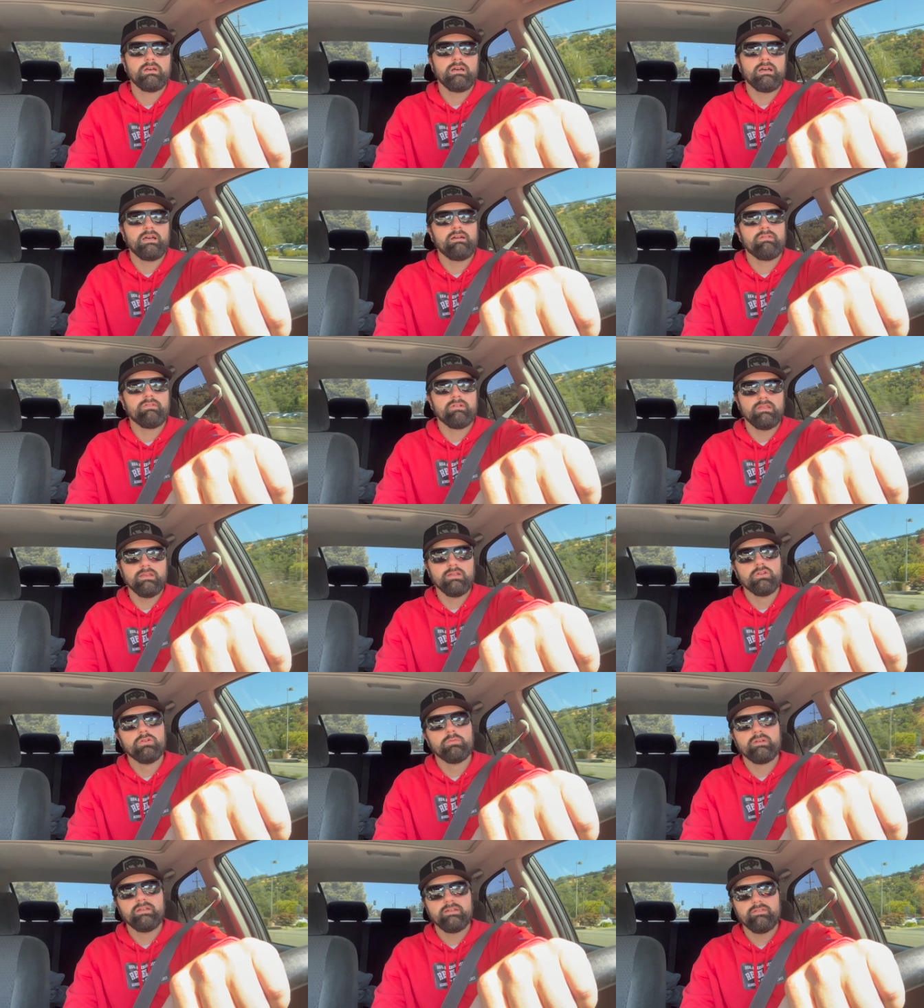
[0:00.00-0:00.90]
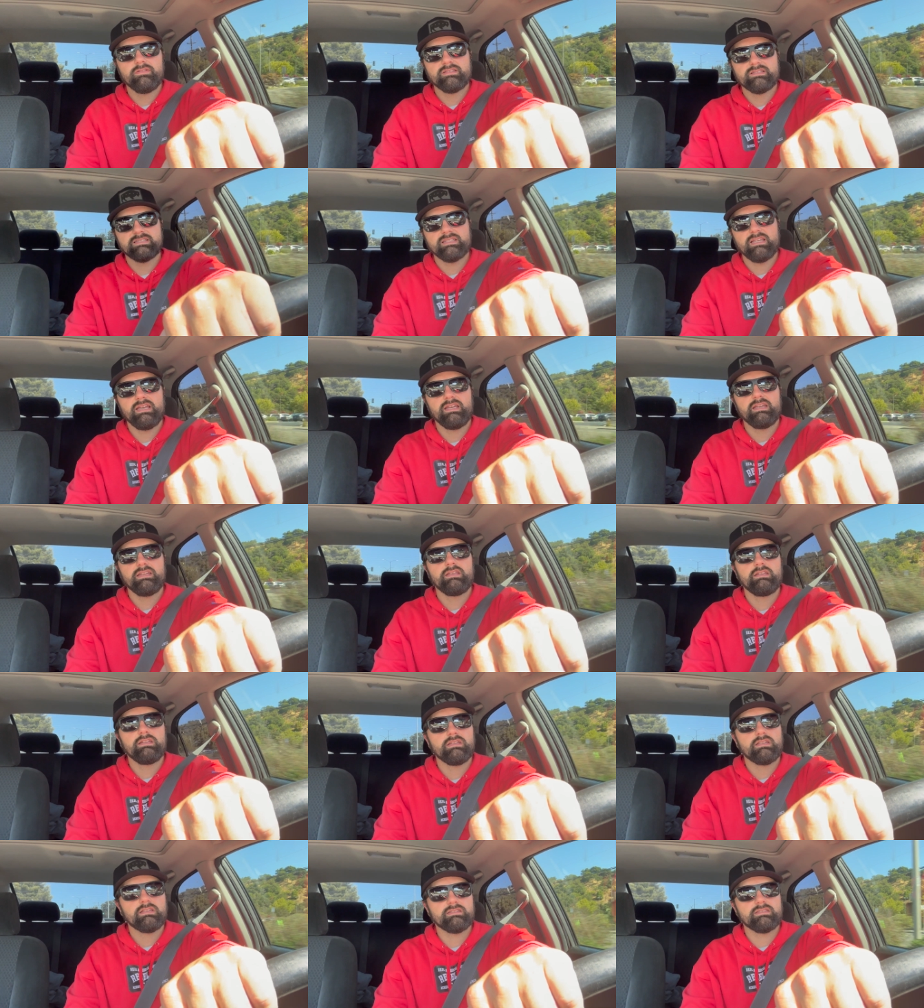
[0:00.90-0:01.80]
I have a little bit of
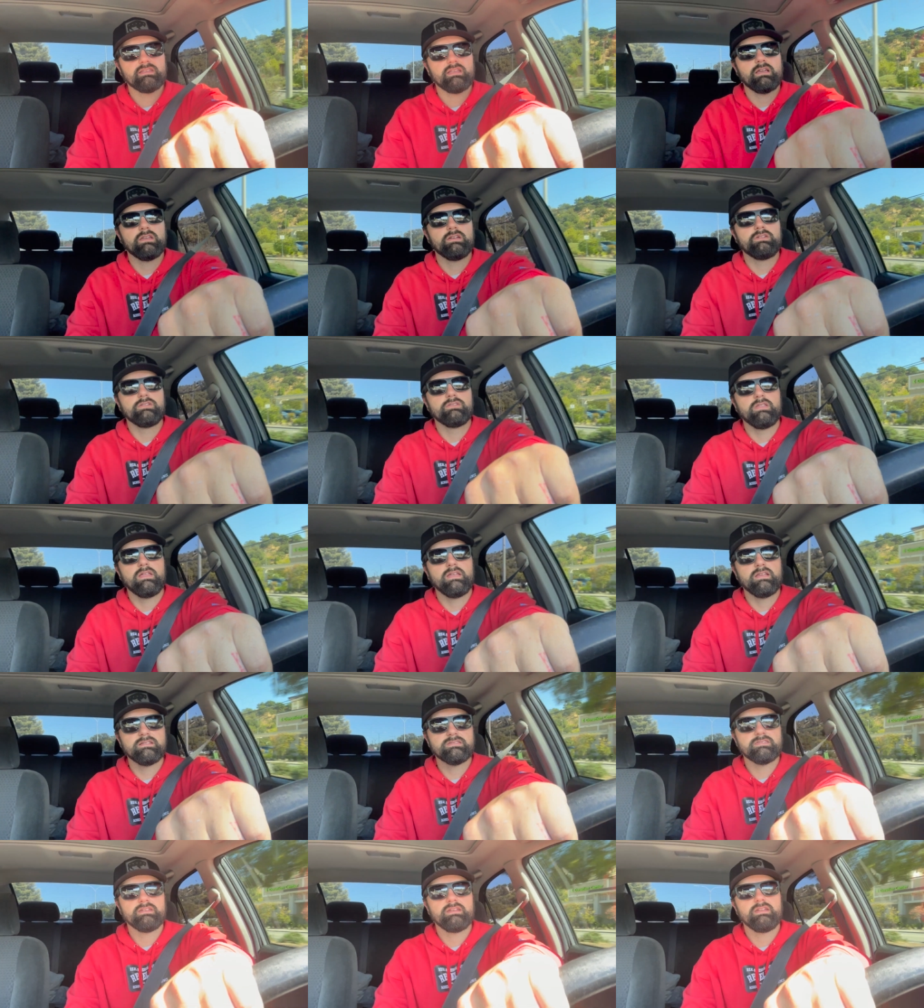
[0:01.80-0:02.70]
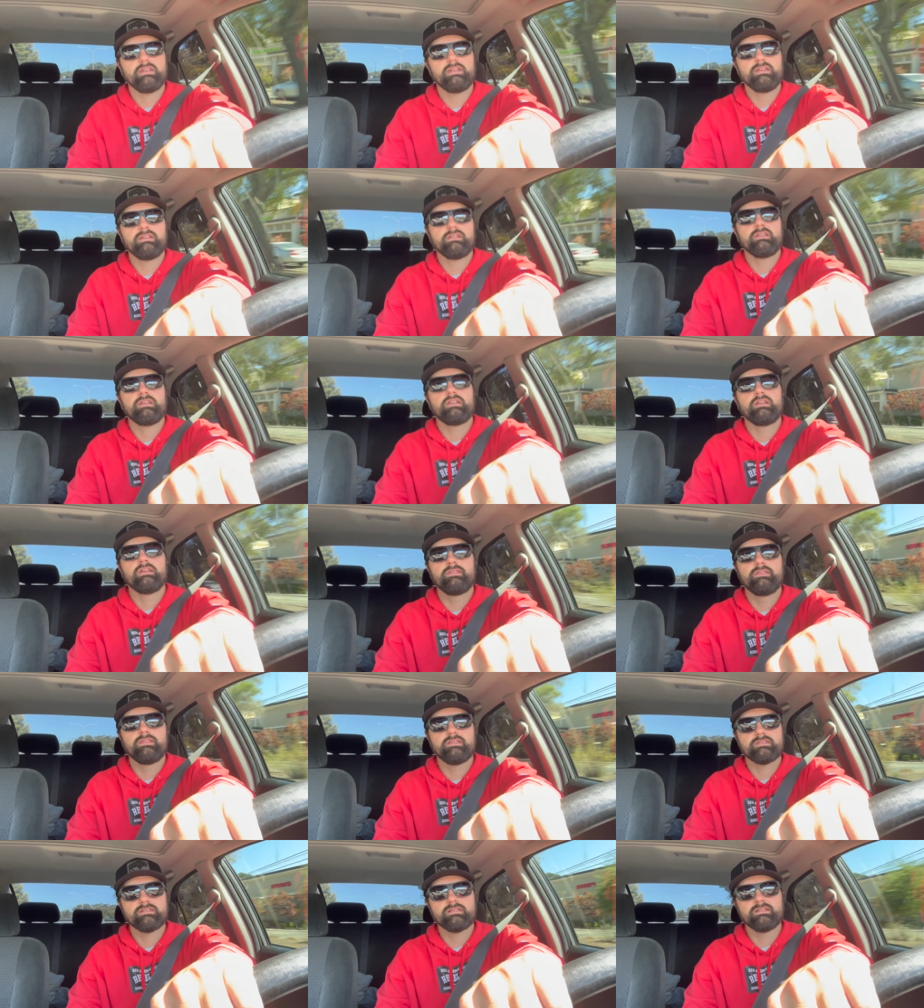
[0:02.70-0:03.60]
anxiety because I gotta do legs today, and
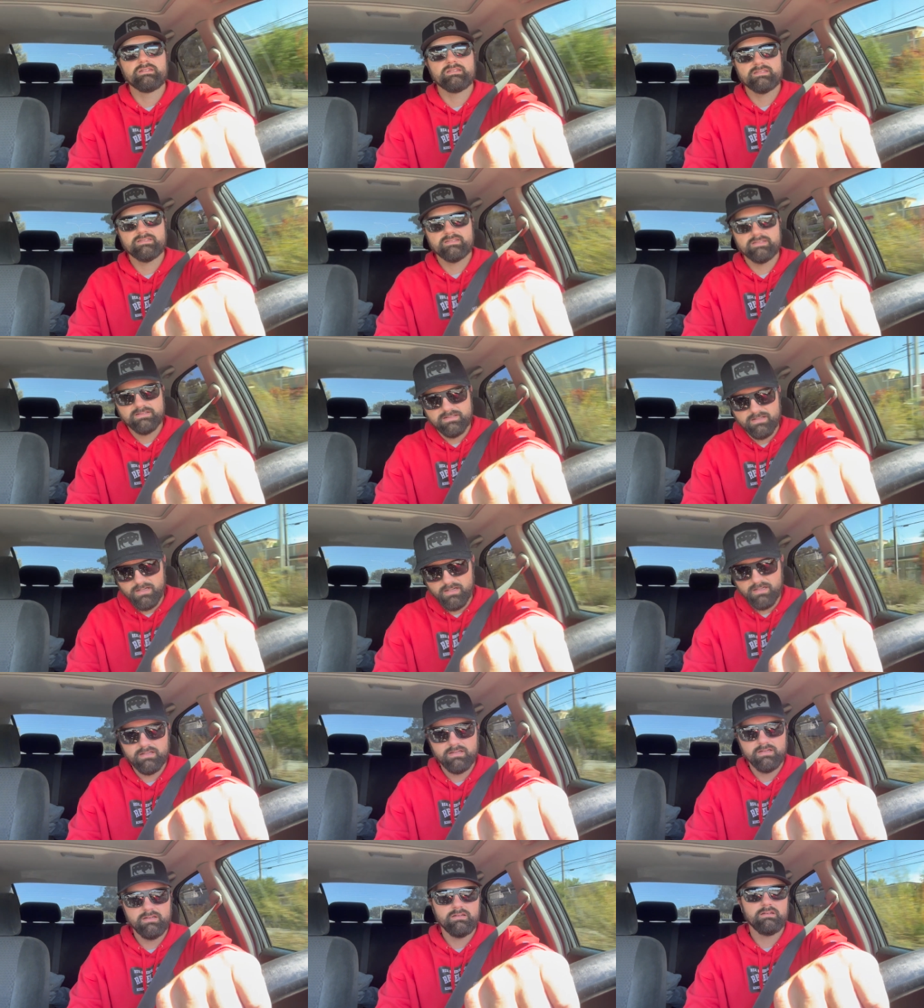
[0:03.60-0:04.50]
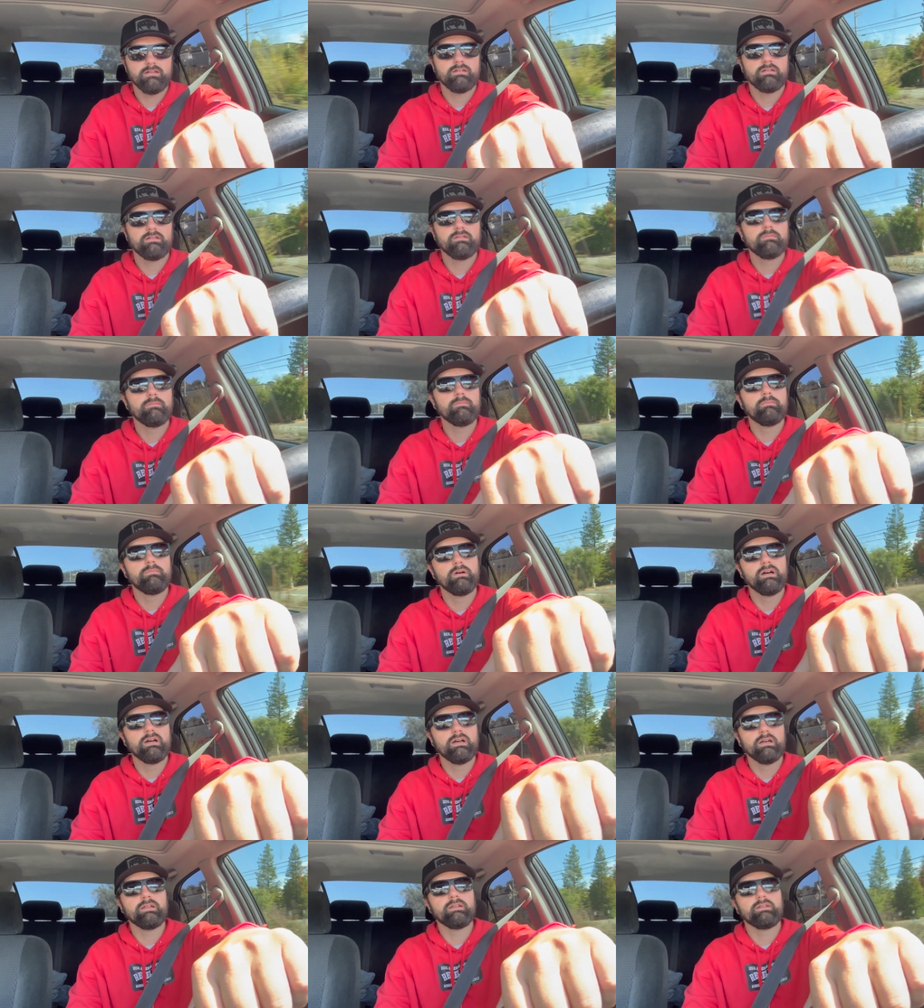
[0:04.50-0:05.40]
that's gonna suck,
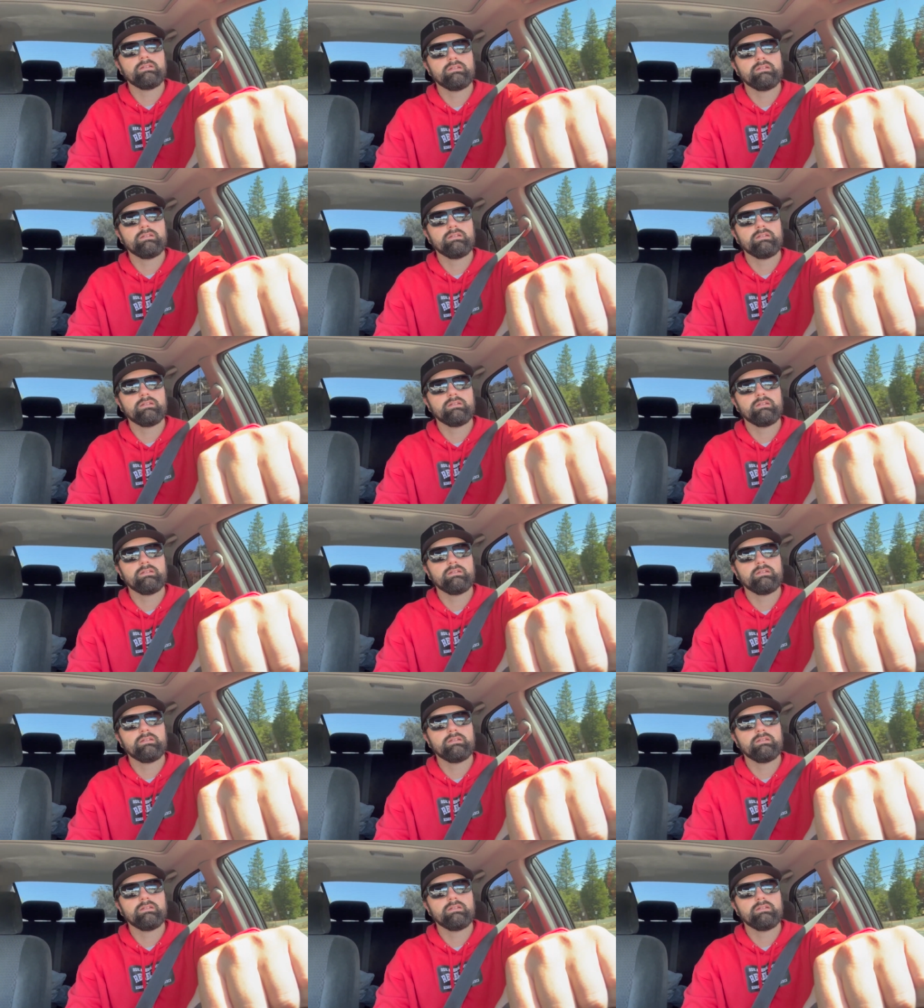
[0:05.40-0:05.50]
but